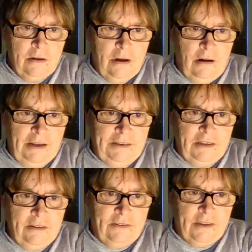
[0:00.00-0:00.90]

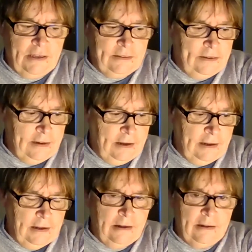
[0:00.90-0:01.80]
ideas that
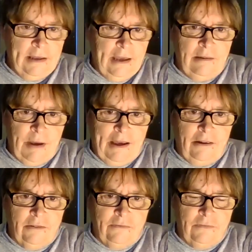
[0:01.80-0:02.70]
came out
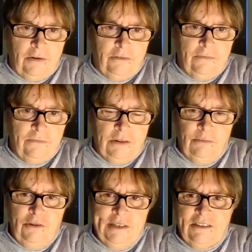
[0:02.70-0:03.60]
of
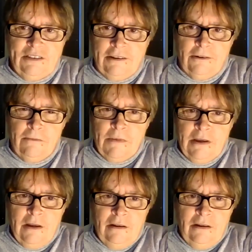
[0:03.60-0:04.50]
communities. So
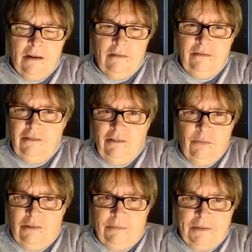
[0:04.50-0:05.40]
you
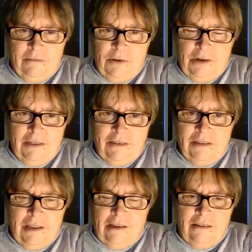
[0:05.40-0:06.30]
won't be surprised
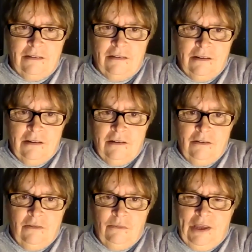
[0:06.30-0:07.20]
that
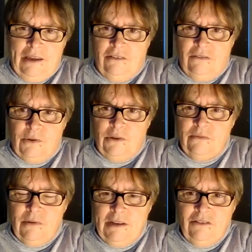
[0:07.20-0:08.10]
we had a diverse
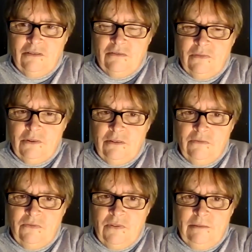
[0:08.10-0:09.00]
range
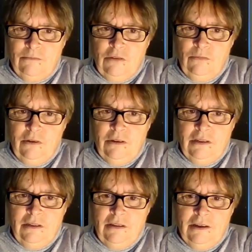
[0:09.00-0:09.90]
of
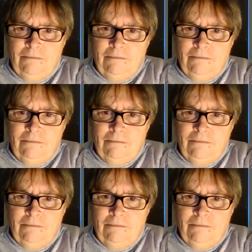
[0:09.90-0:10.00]
community